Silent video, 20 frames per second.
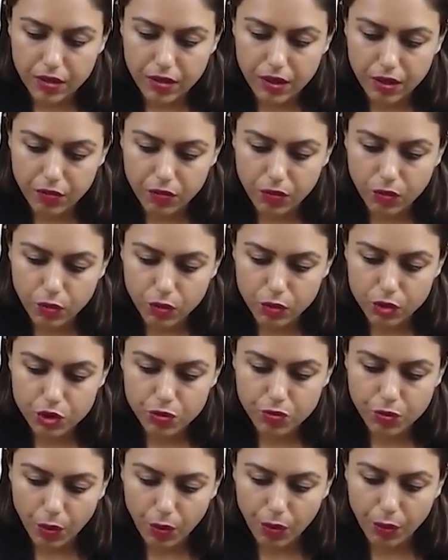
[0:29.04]
then
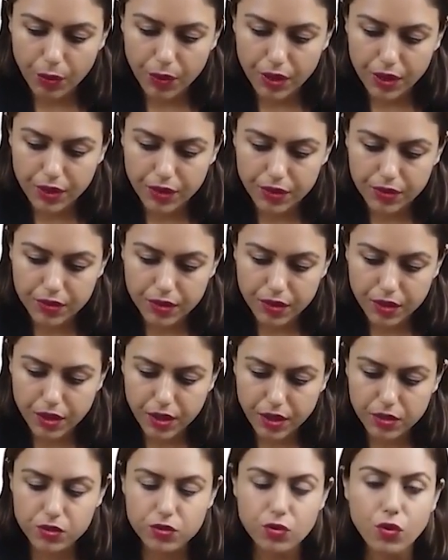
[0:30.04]
most probably it is a
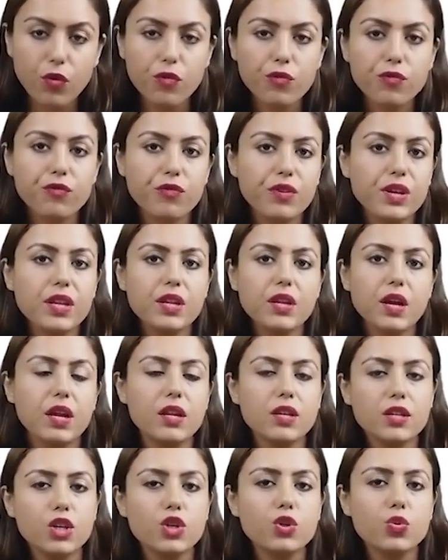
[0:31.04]
case of
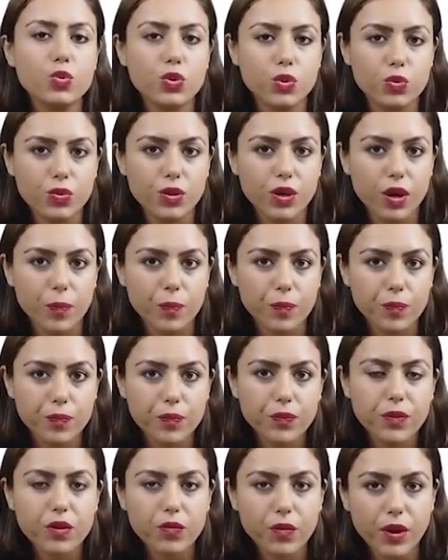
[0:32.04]
phenylketonuria,
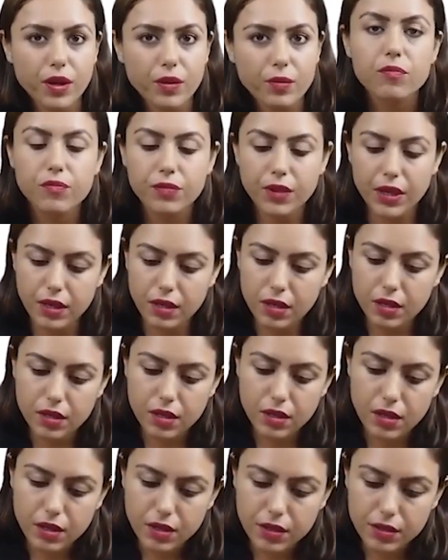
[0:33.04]
right? Then,
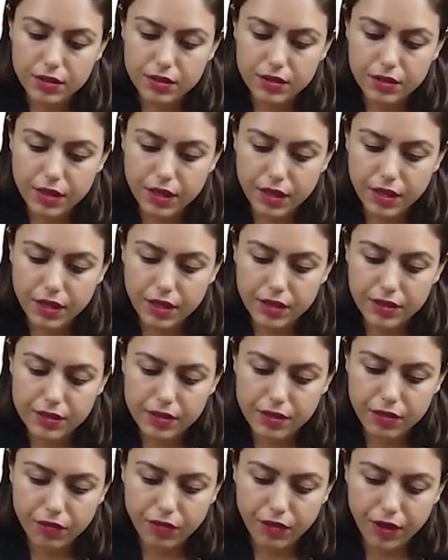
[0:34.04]

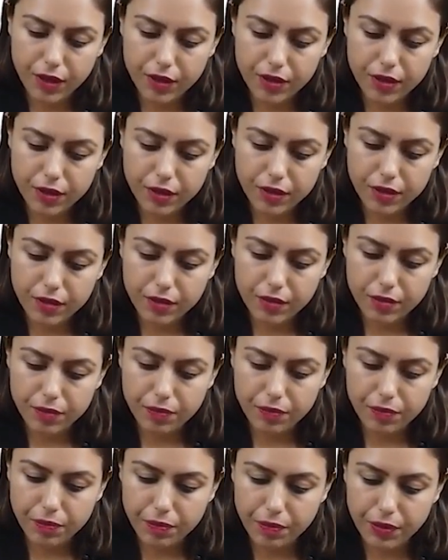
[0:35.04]
CNS affected
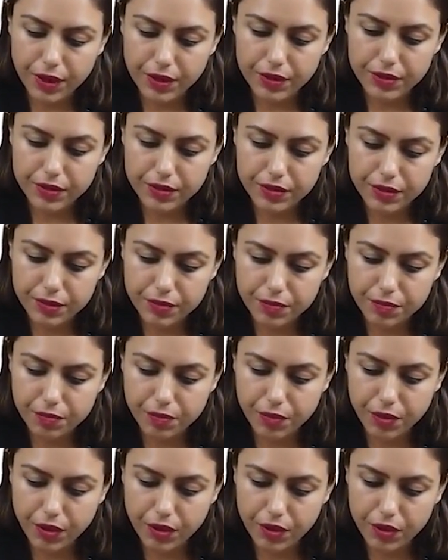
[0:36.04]
plus
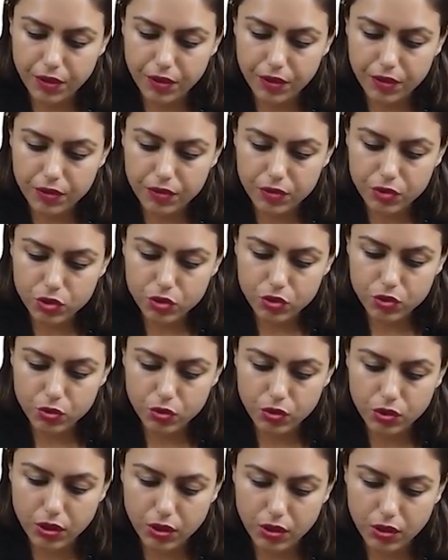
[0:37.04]
burnt
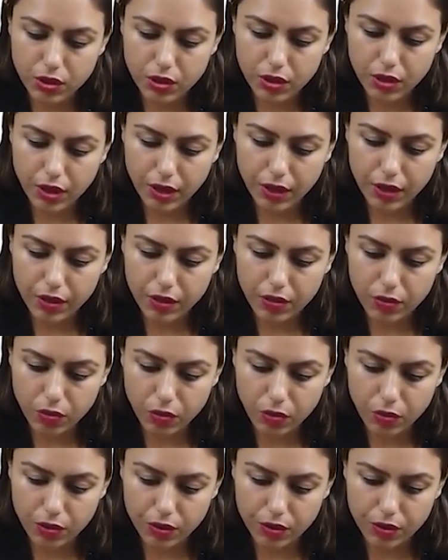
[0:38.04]
sugar like
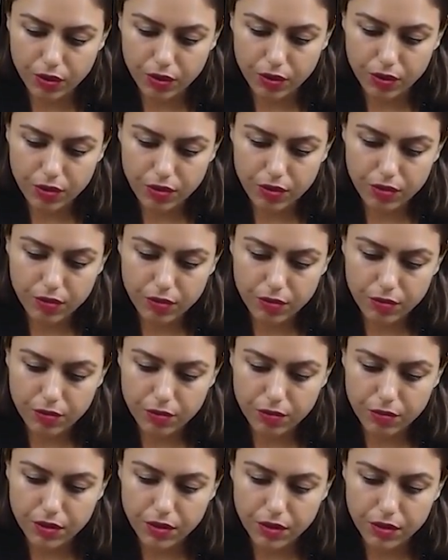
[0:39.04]
odor,
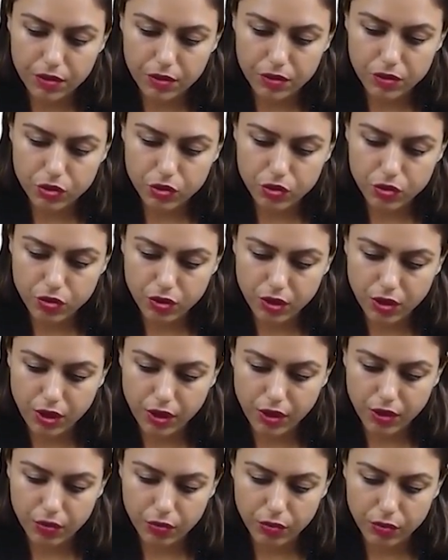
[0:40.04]

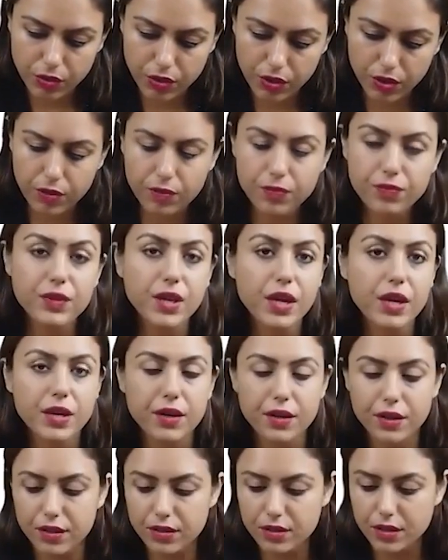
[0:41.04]
then
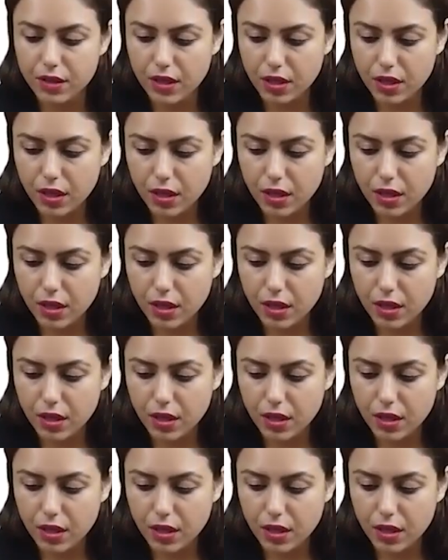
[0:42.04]
it is